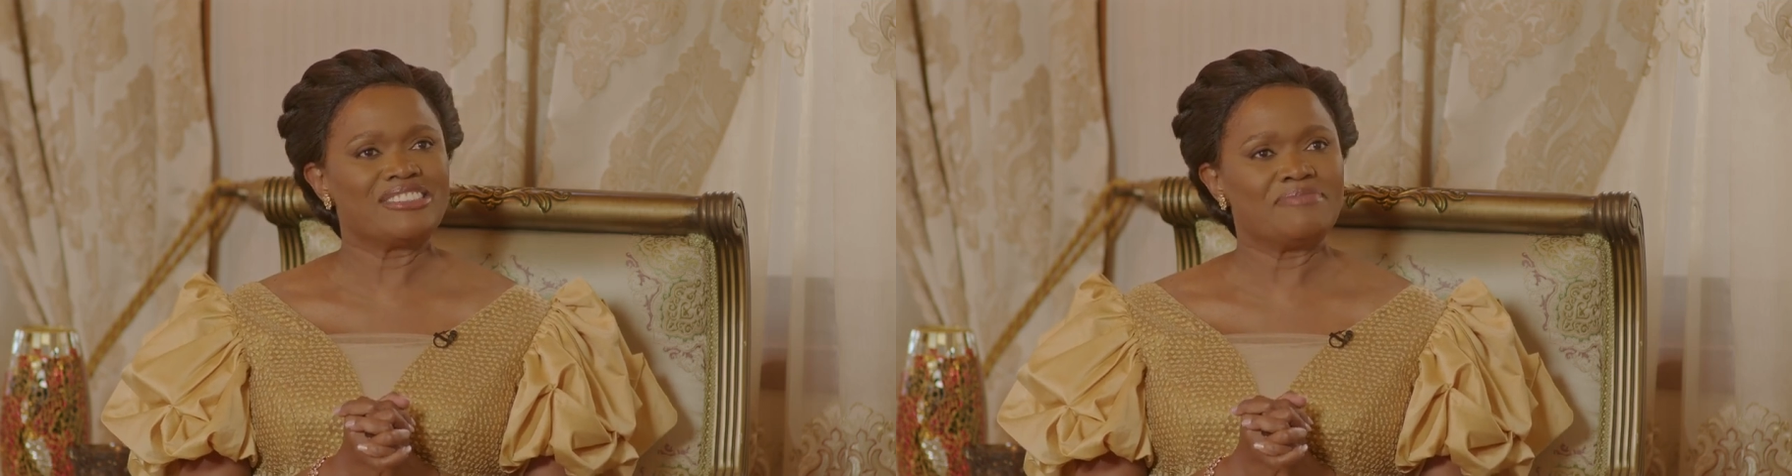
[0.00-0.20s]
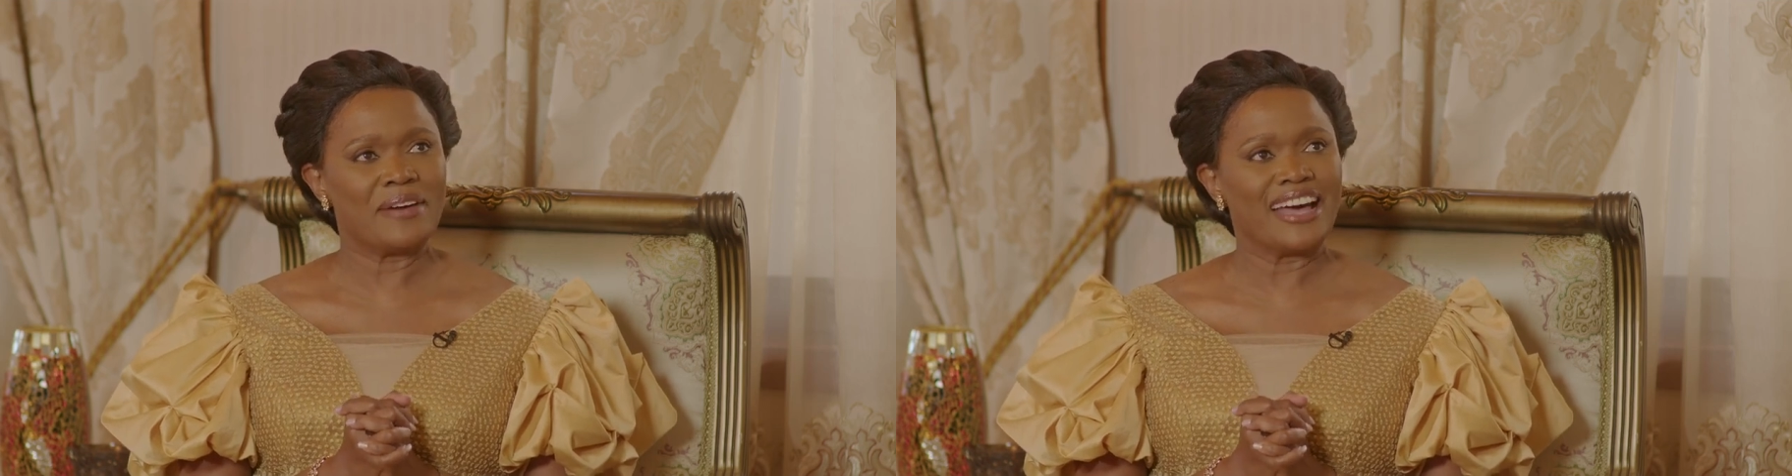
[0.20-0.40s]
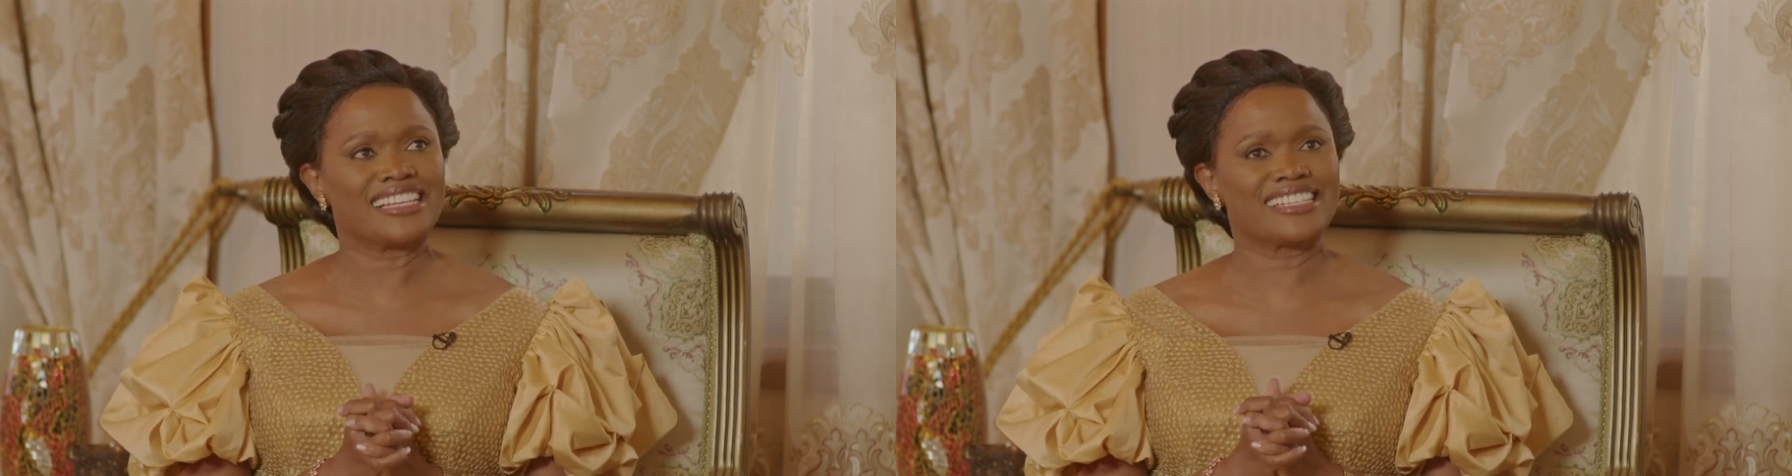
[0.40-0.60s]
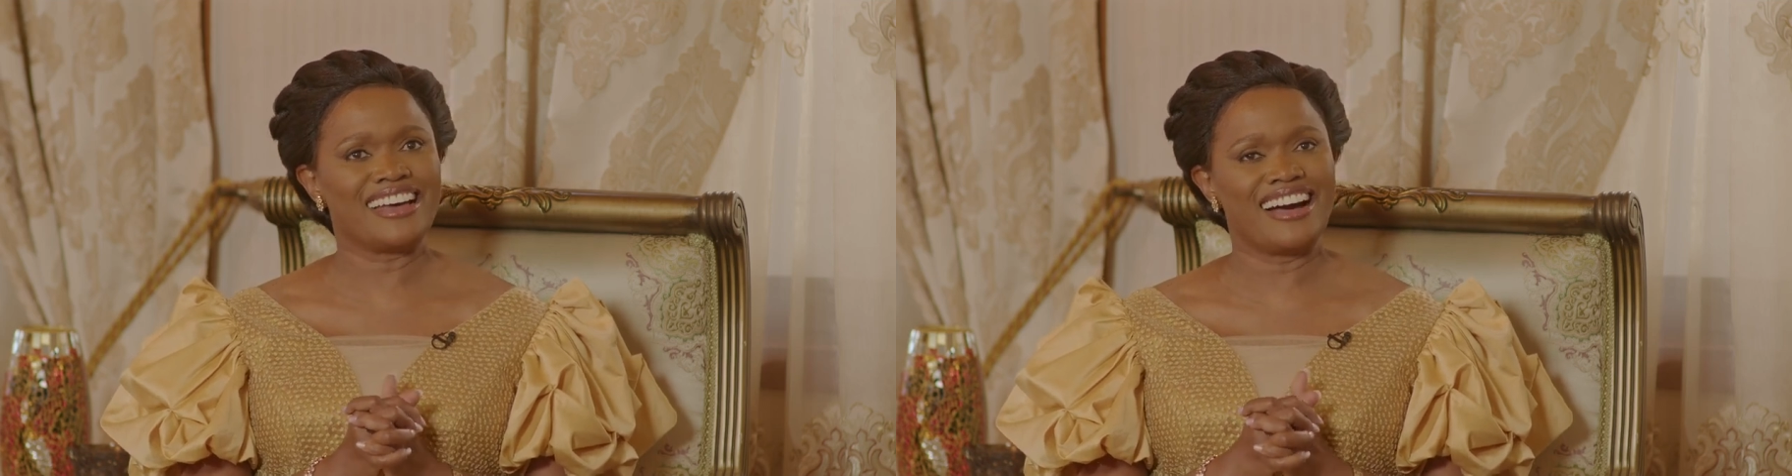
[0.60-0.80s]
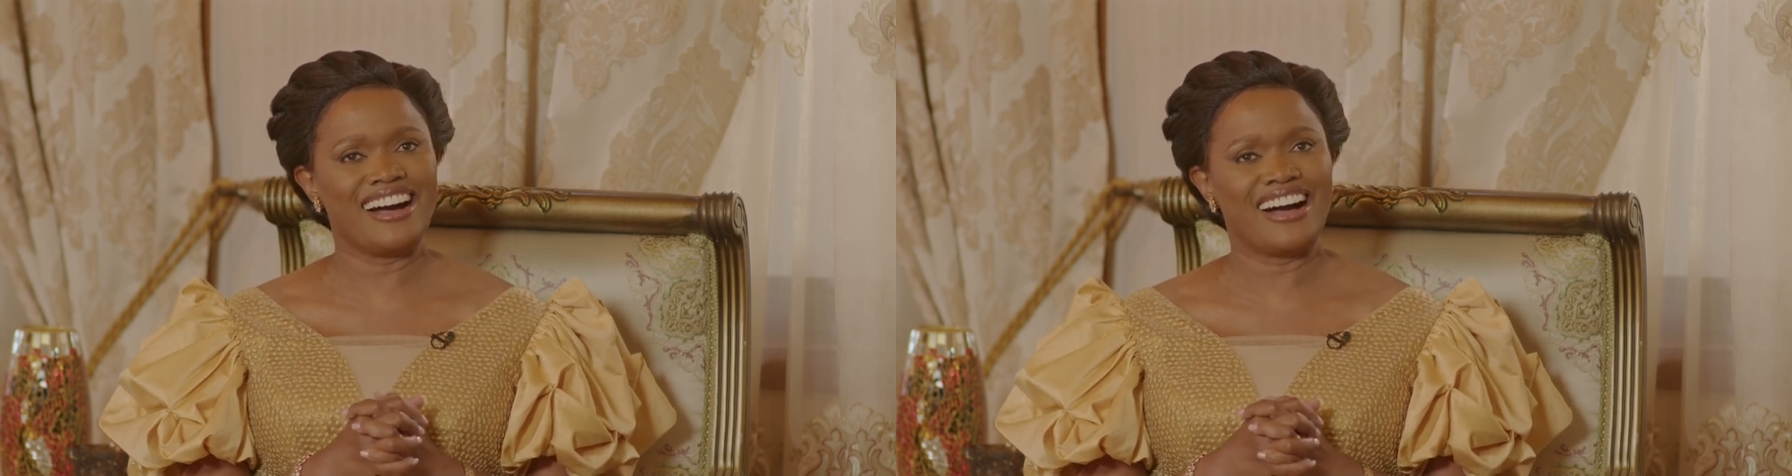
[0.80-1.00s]
But
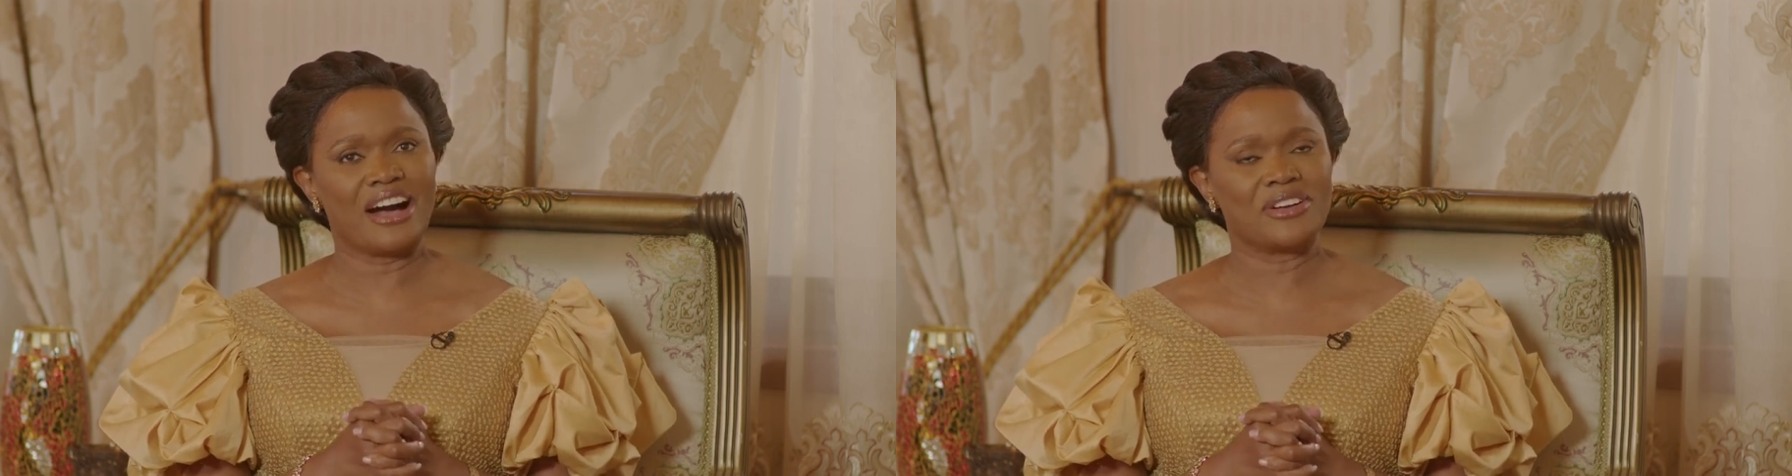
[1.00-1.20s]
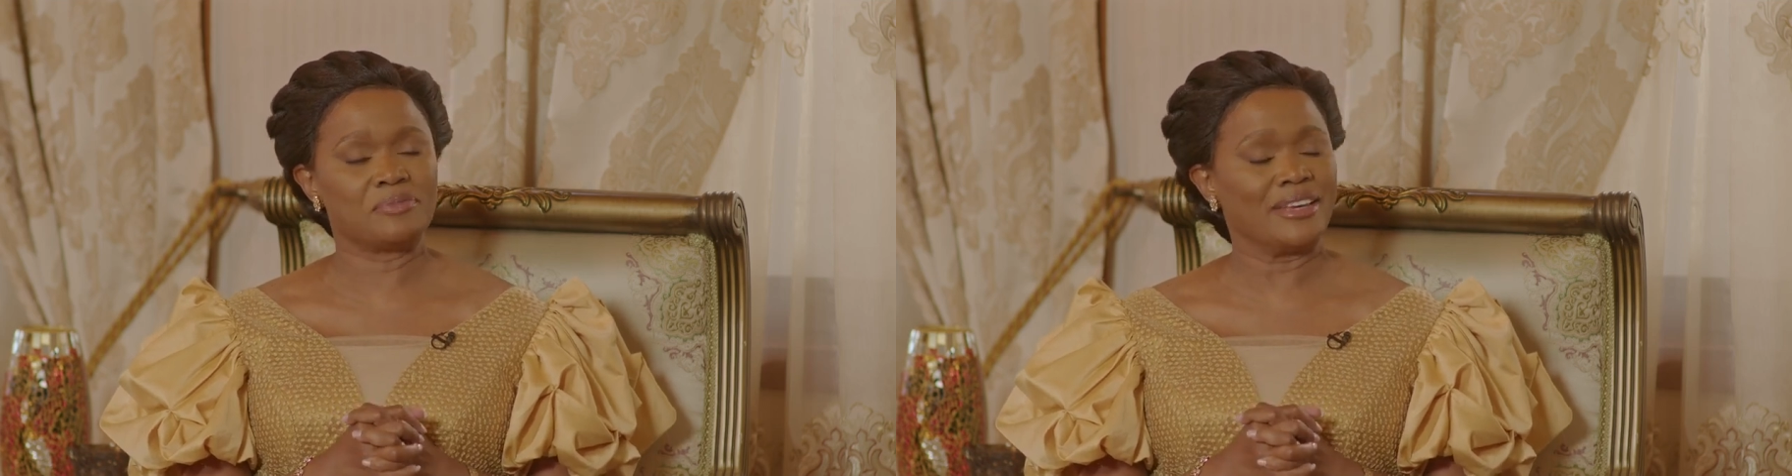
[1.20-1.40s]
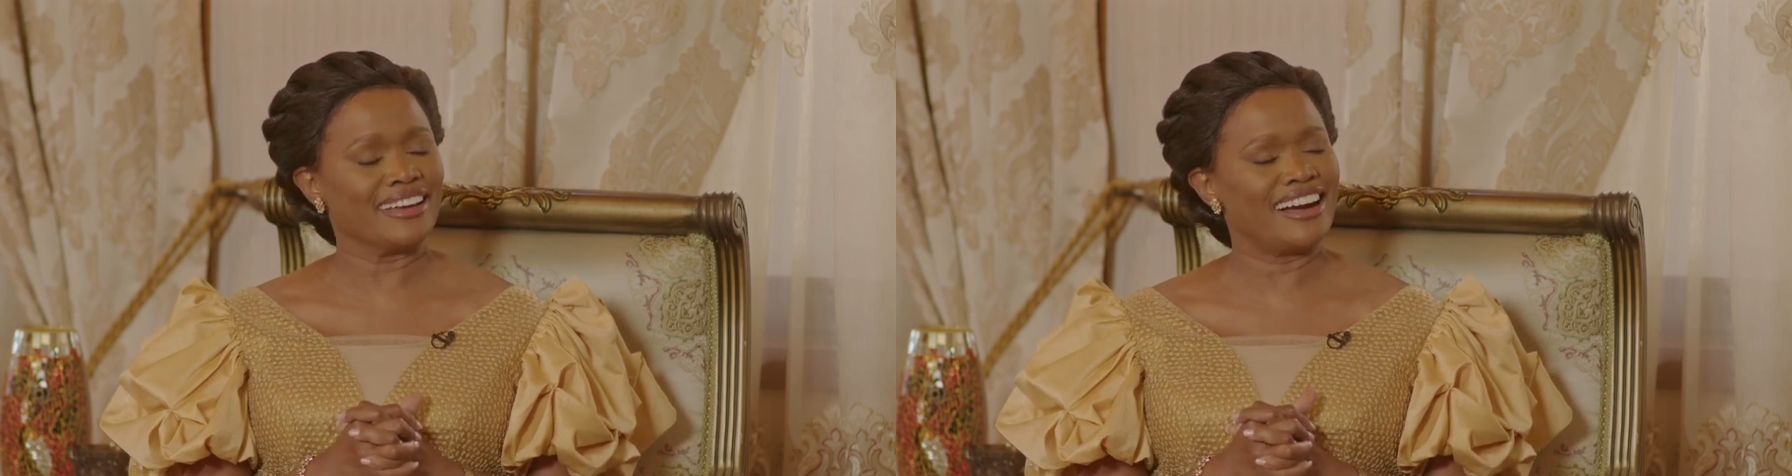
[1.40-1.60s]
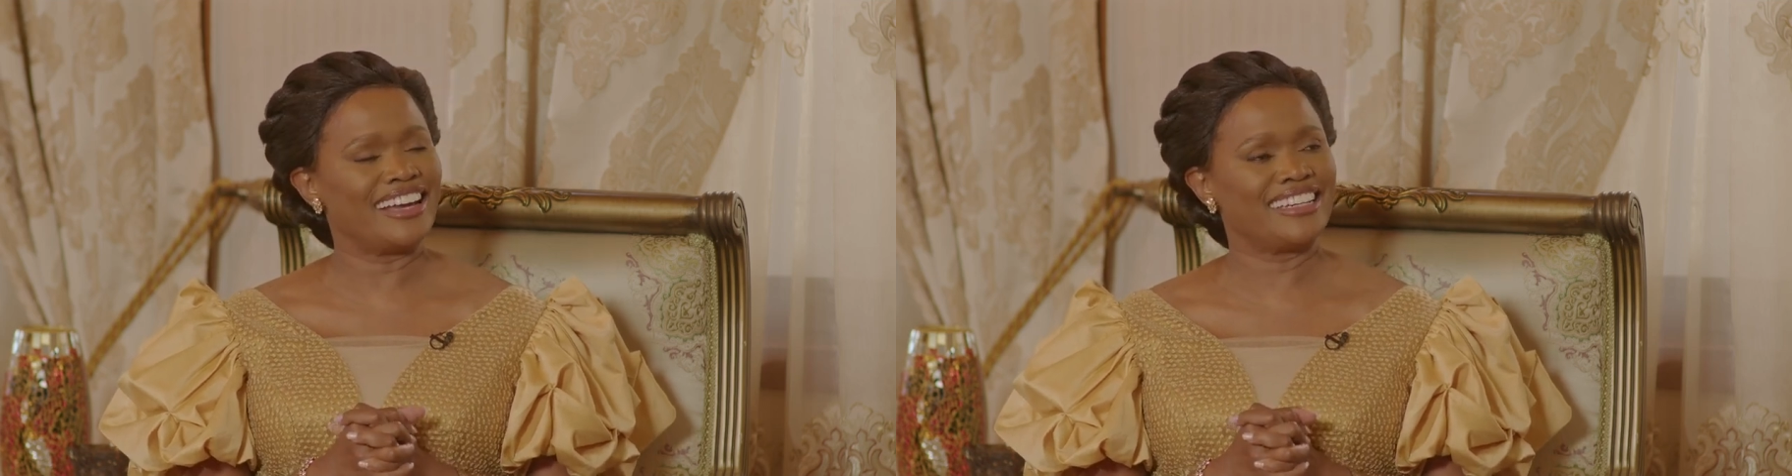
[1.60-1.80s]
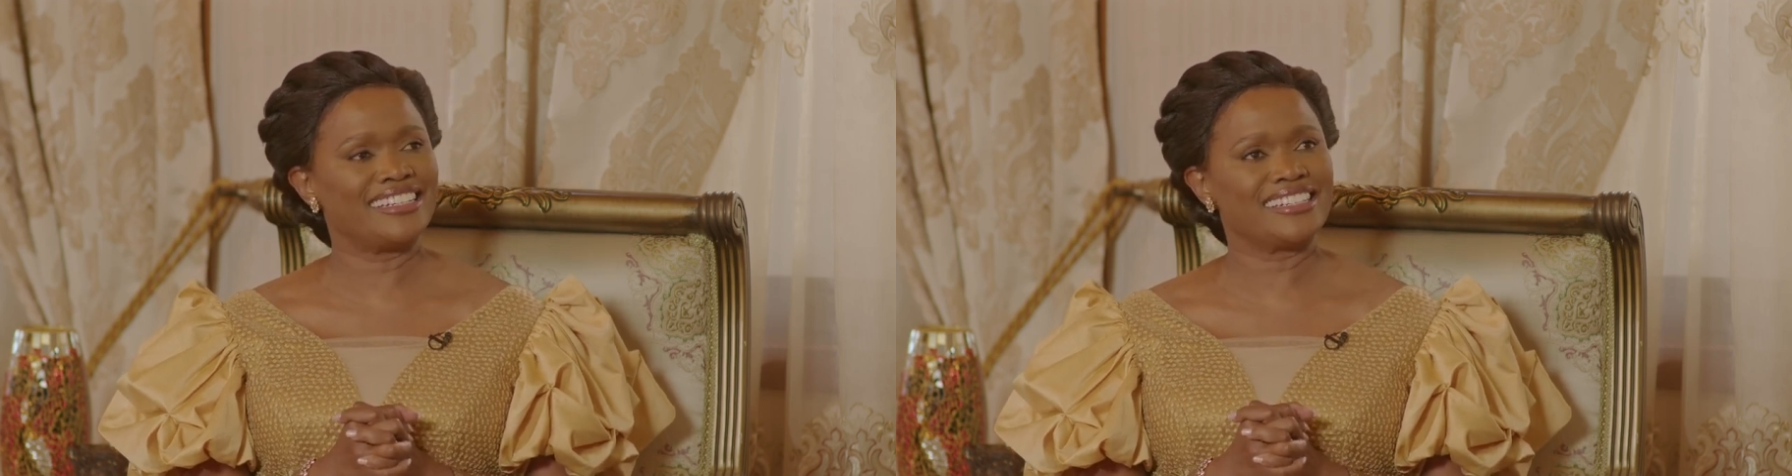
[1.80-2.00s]
I was being
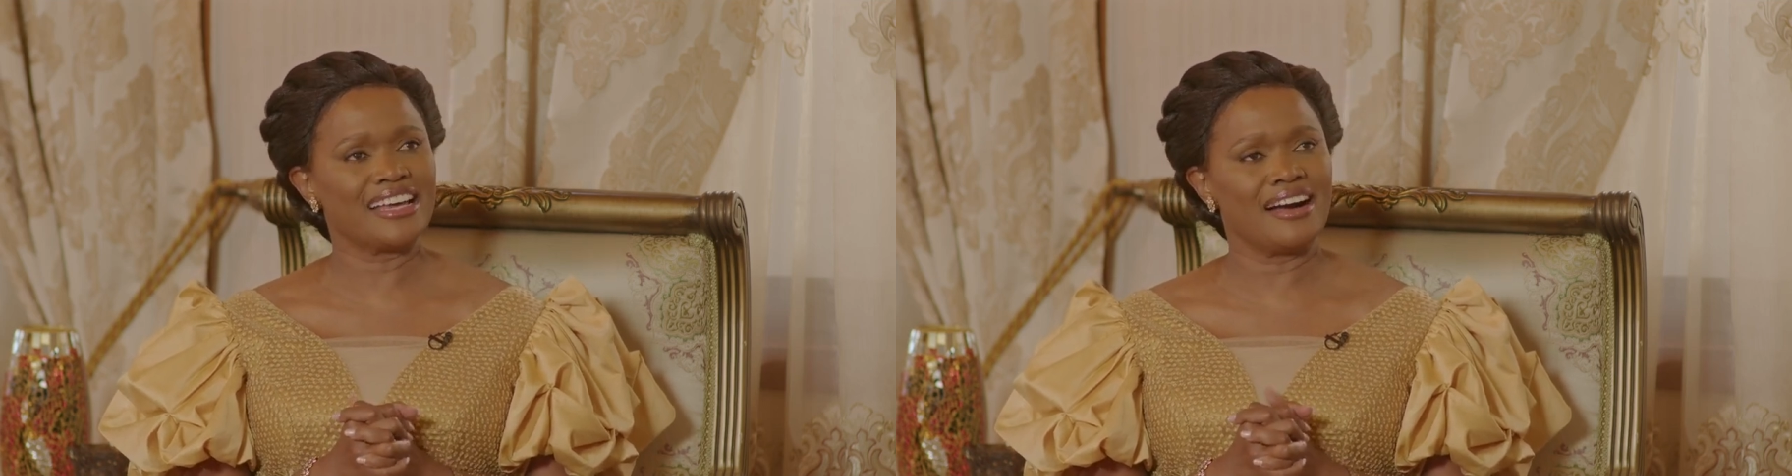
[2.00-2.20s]
guided